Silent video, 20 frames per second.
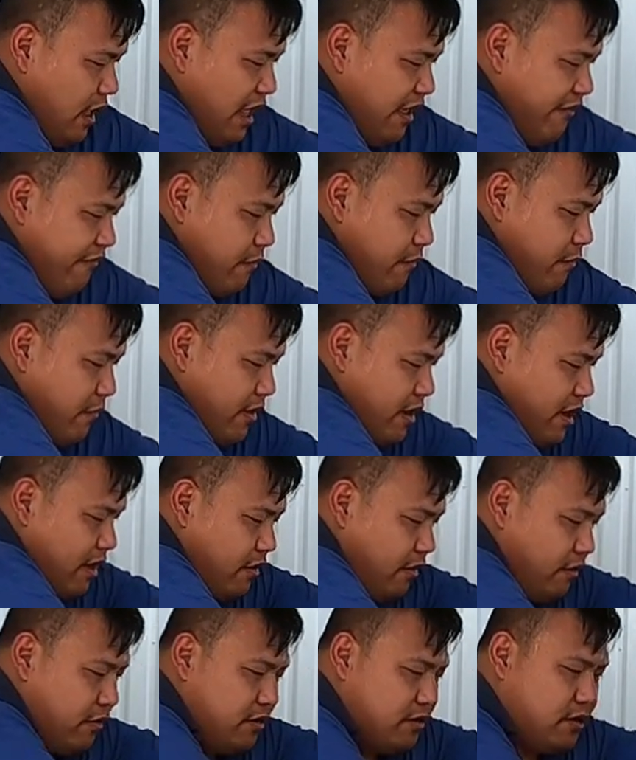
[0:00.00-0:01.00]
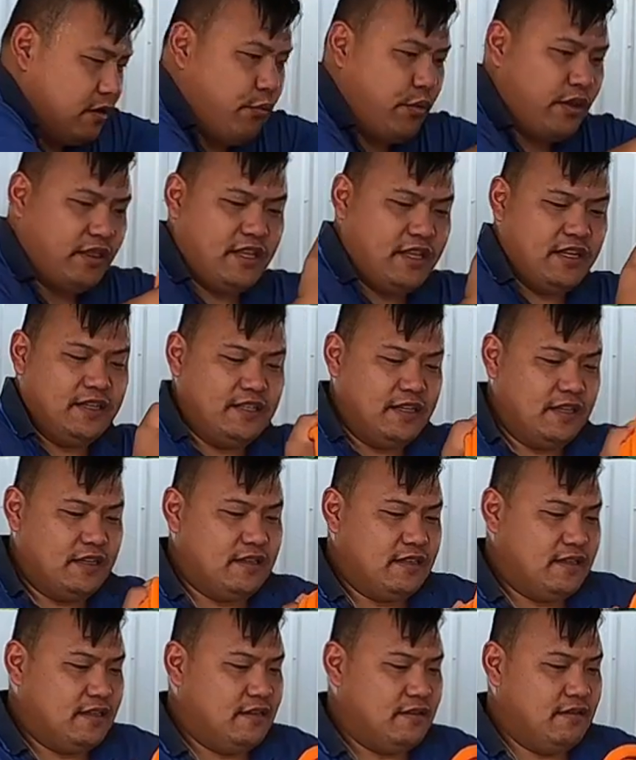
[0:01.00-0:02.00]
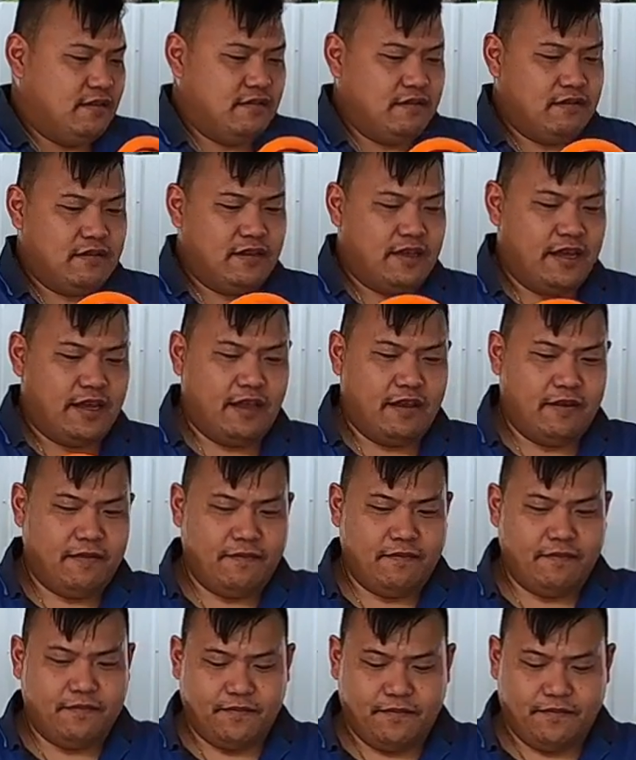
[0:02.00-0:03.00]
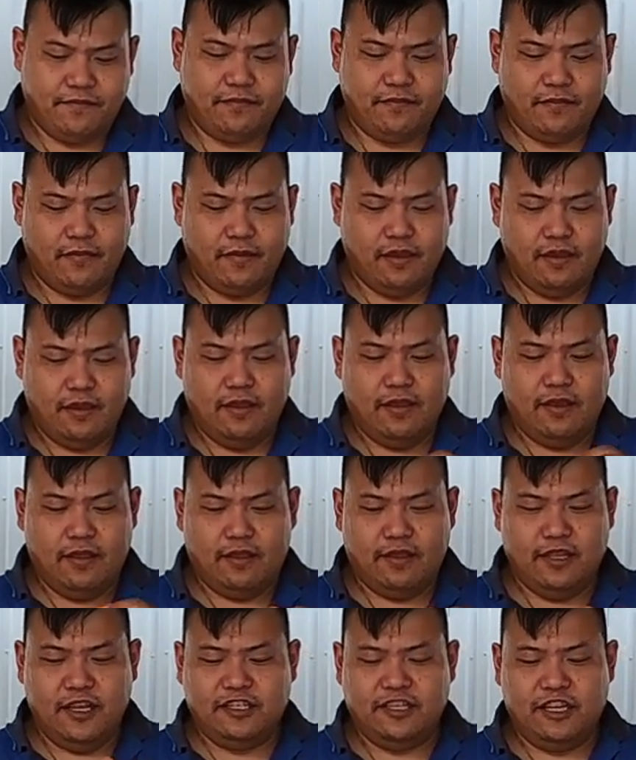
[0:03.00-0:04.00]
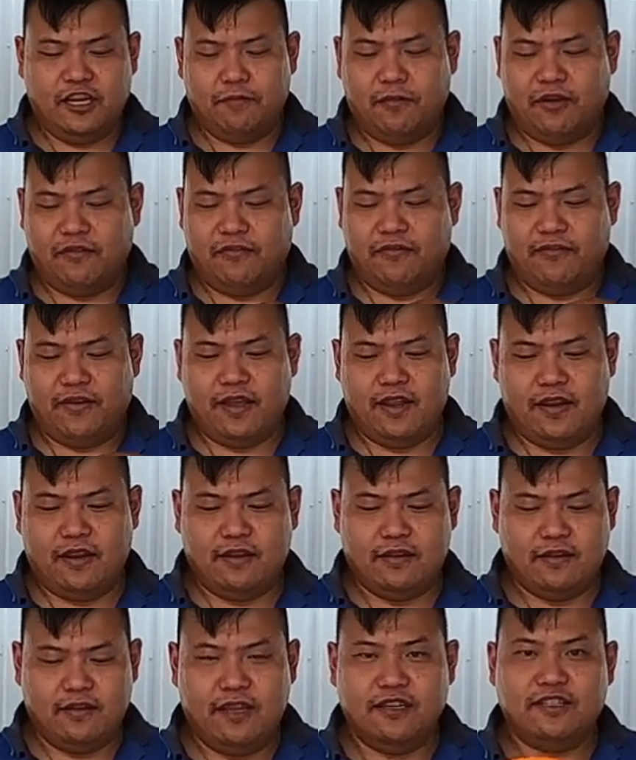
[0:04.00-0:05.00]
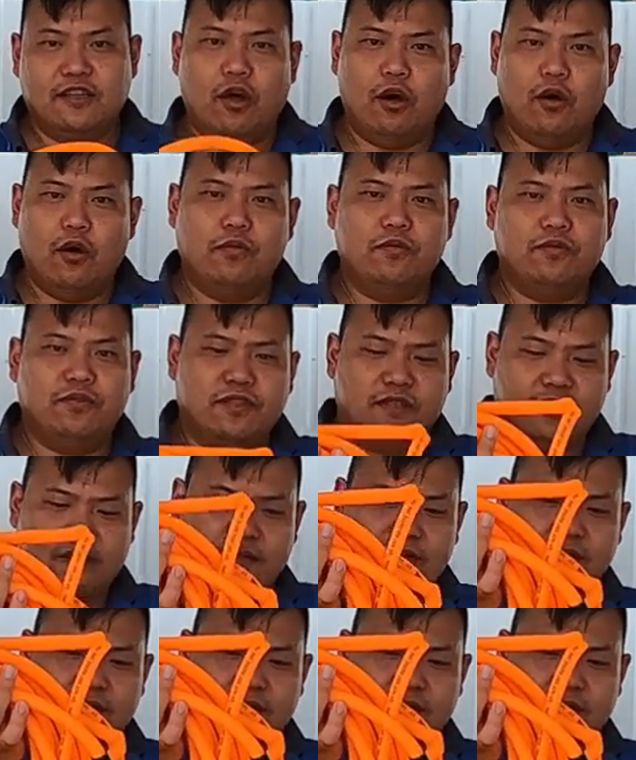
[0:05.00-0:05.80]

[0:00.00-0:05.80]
Everybody knows what this is, okay? This here, my friend, is a hose,